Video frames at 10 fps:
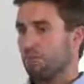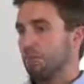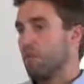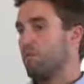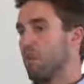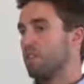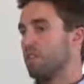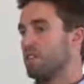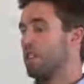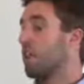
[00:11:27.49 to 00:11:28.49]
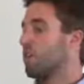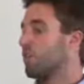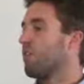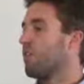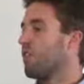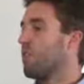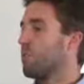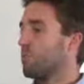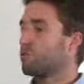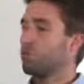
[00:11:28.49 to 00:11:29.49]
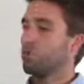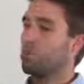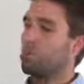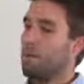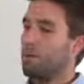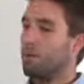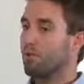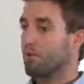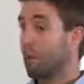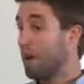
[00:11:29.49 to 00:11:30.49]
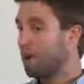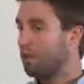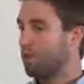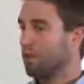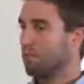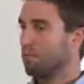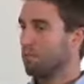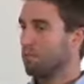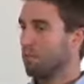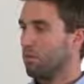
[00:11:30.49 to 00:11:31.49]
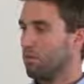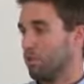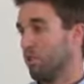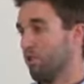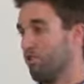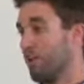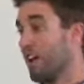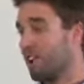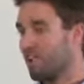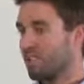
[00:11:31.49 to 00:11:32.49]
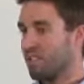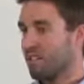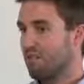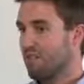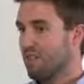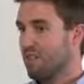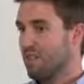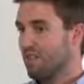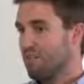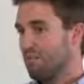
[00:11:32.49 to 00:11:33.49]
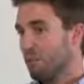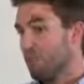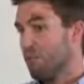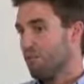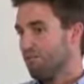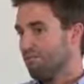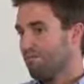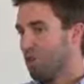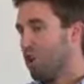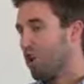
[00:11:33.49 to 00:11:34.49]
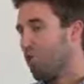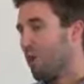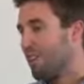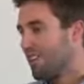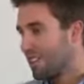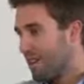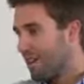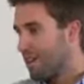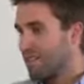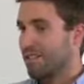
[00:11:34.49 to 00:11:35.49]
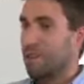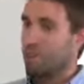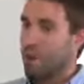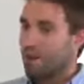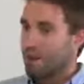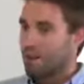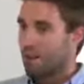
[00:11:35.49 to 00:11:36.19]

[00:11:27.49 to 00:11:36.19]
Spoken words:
think that writing things down can definitely help us to remember the past, but also the reality is that people no longer write things down in the same way,